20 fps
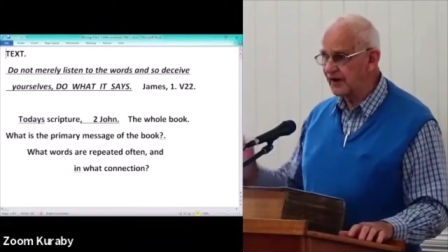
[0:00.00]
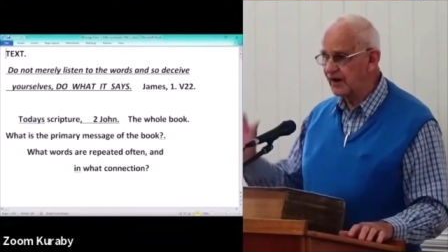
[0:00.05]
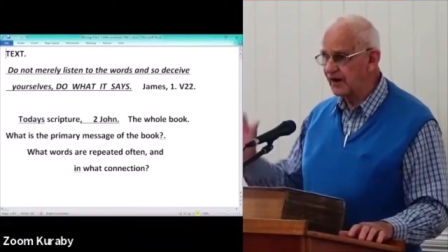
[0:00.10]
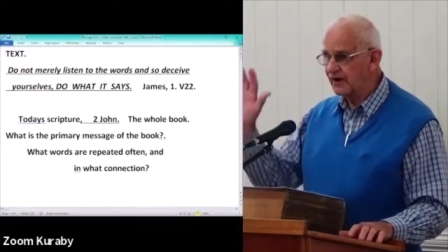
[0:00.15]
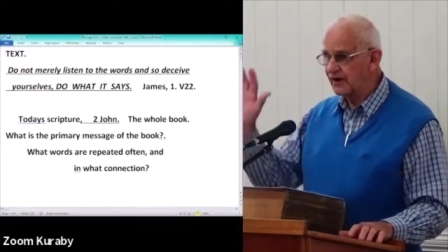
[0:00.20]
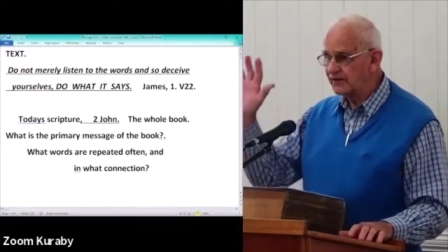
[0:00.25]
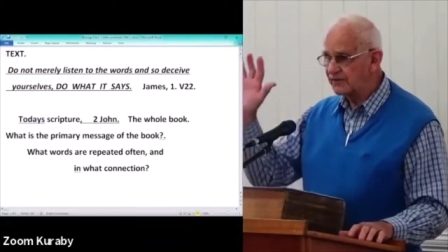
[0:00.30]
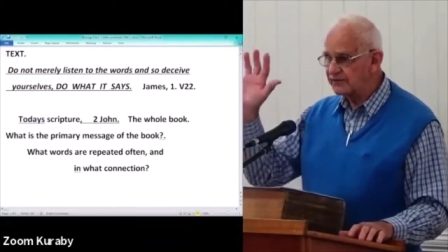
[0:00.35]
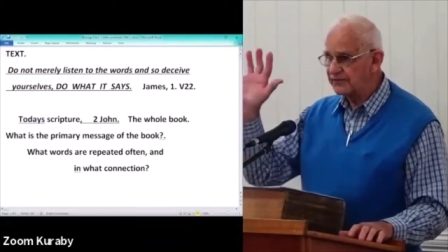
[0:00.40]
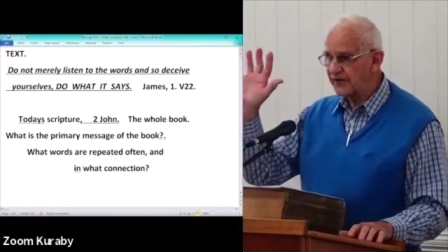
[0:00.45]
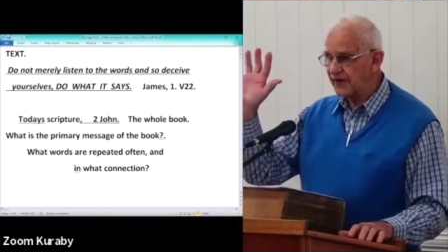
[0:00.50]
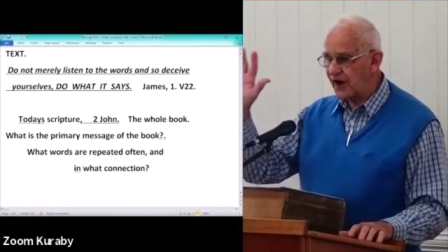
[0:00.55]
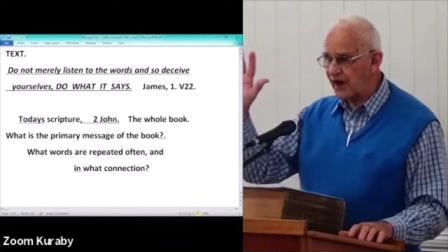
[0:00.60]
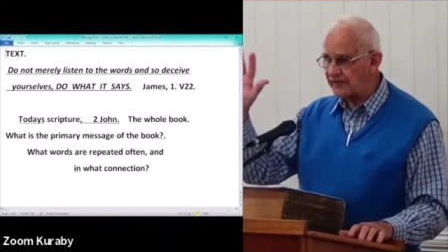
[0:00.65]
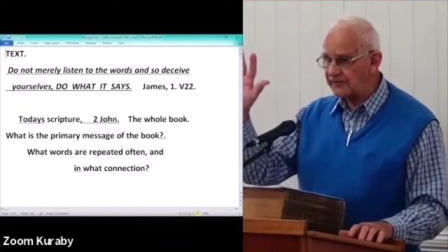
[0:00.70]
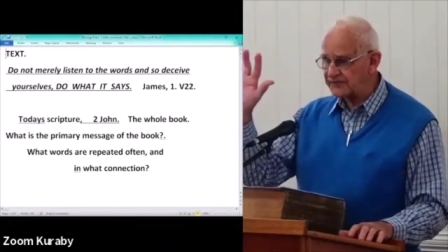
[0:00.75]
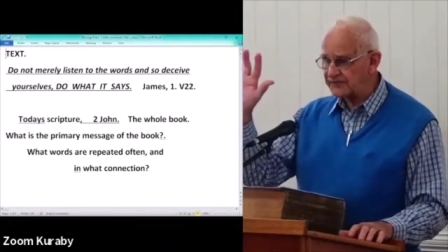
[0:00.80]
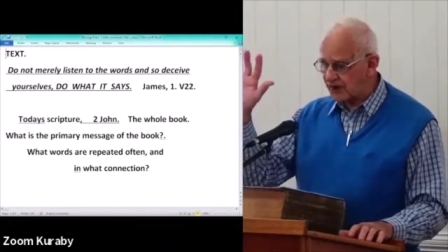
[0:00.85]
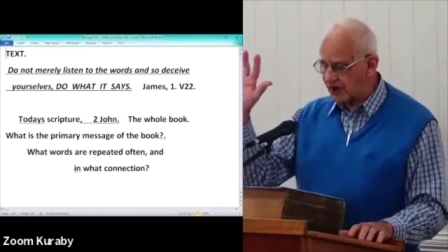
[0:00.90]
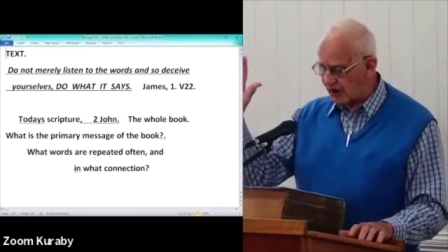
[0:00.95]
five
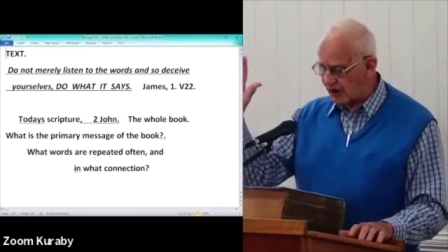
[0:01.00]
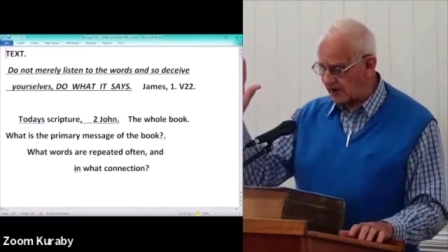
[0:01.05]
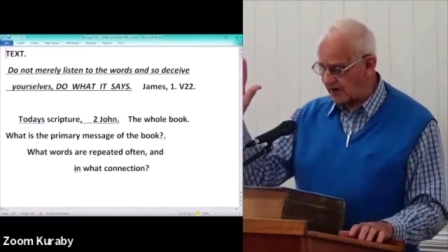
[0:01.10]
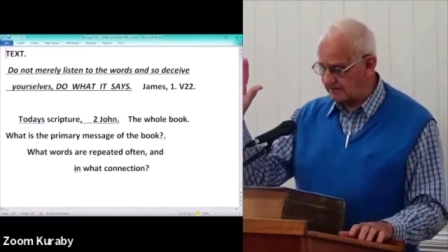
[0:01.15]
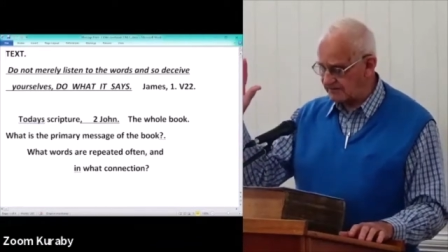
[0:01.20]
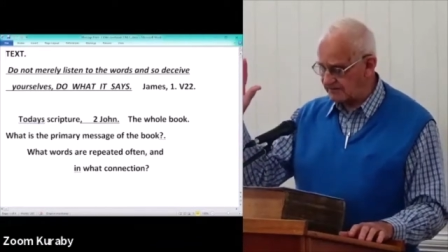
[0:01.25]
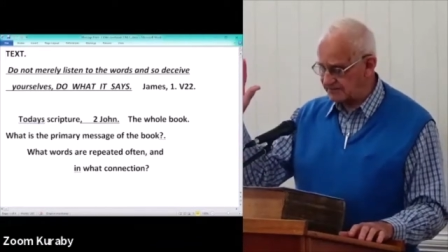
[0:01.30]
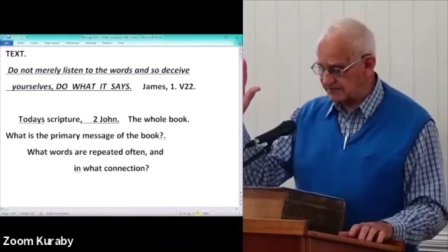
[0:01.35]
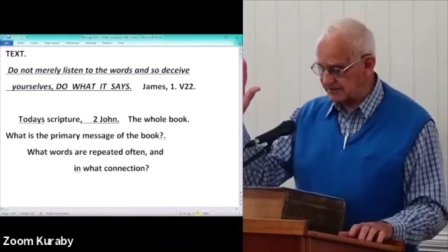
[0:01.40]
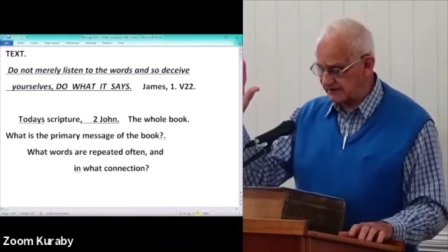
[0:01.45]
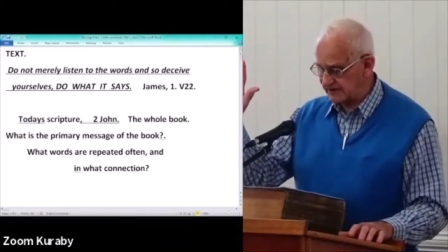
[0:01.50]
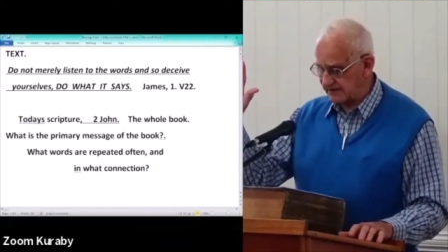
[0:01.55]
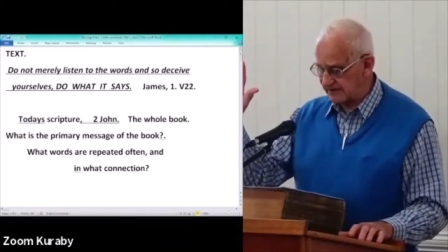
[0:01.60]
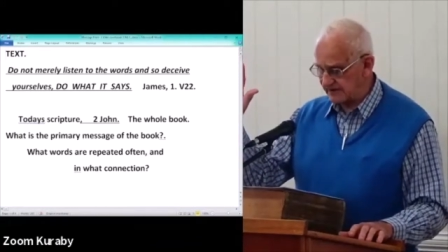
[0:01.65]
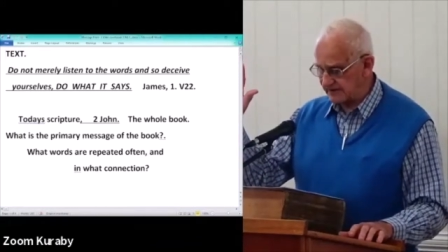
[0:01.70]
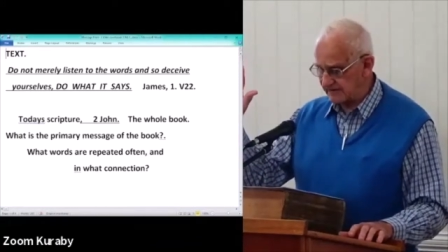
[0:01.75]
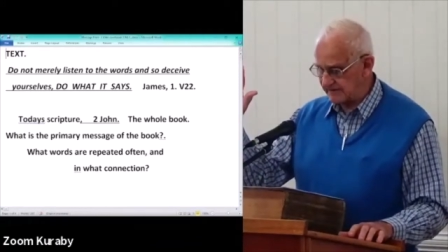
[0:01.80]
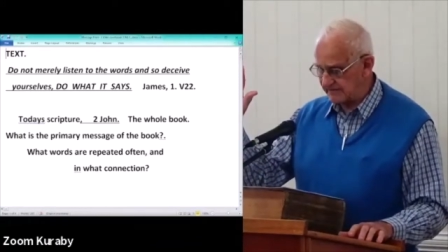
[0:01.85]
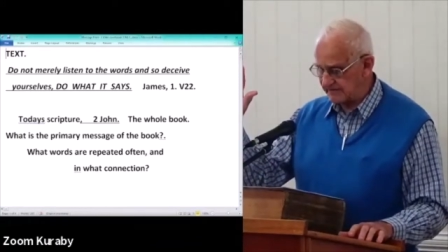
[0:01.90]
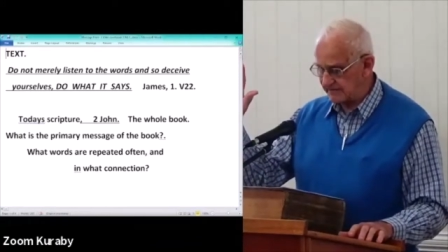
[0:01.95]
times.
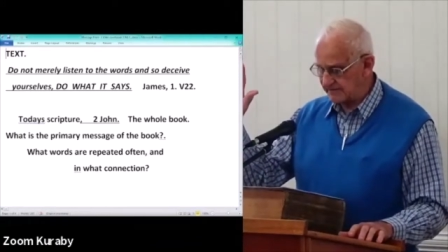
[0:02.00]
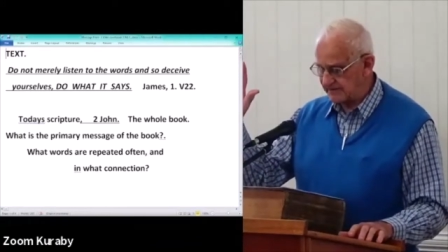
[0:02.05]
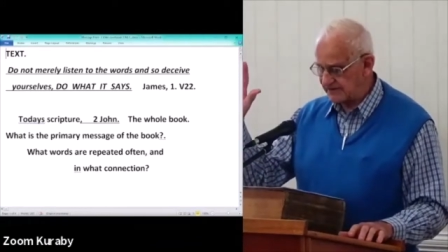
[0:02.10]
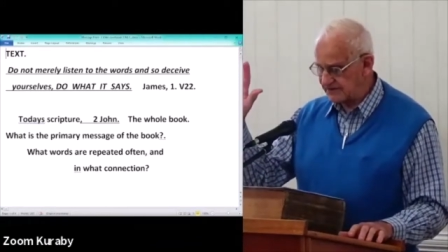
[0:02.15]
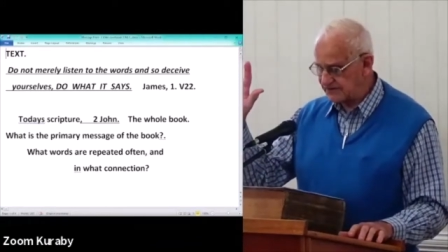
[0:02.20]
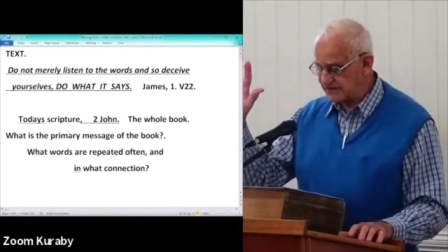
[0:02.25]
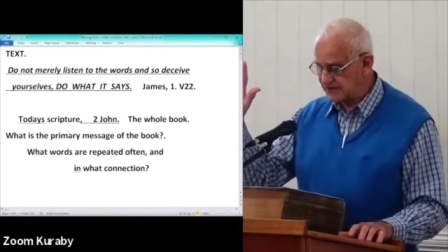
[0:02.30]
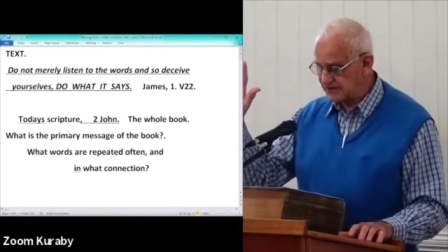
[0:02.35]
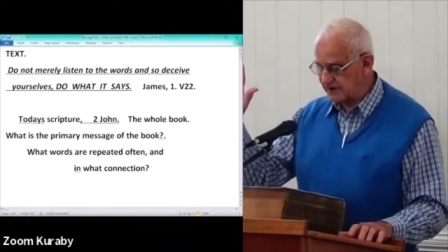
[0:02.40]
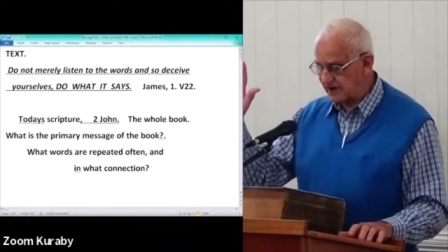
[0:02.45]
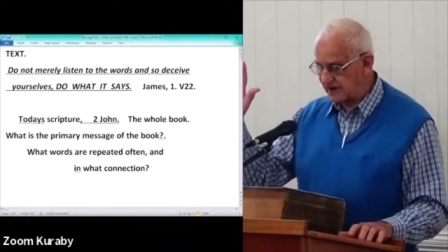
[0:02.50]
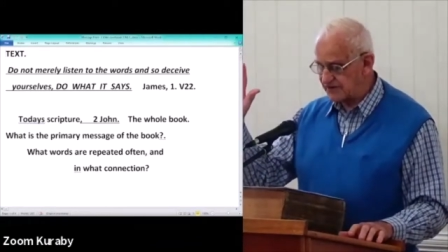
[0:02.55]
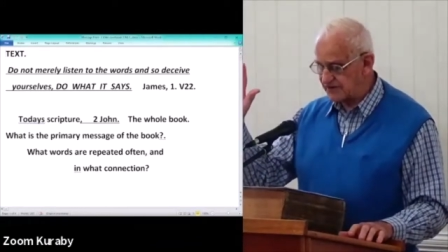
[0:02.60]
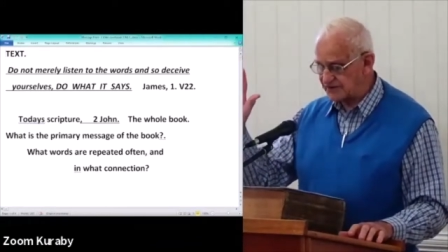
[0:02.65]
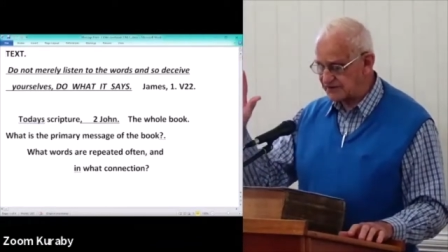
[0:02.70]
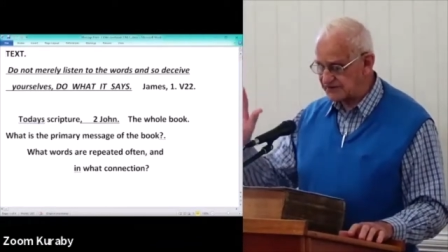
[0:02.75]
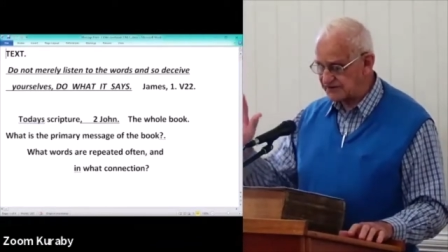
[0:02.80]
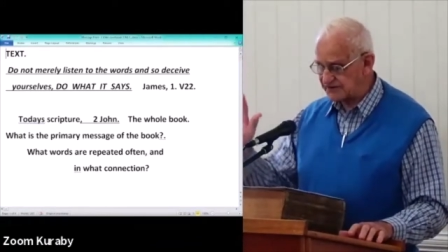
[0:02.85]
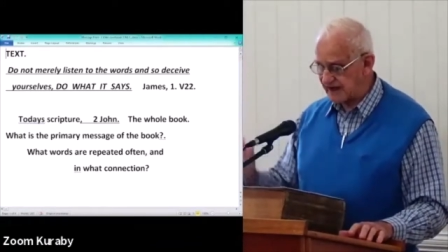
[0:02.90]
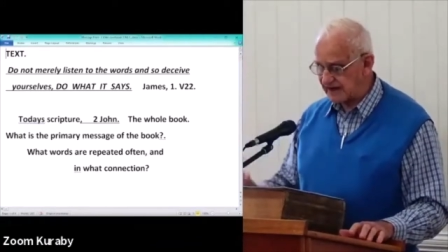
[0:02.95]
Did you notice
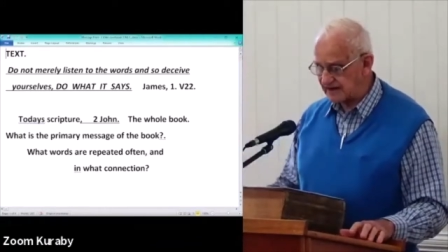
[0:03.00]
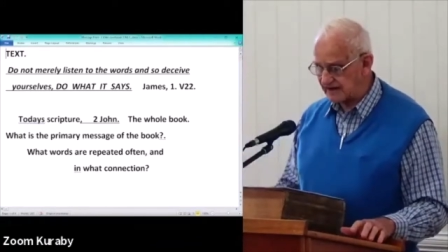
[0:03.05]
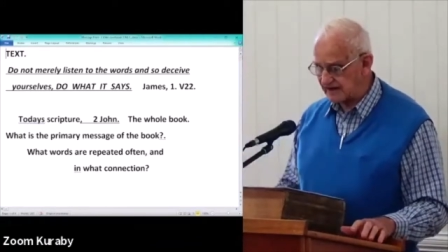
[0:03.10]
that?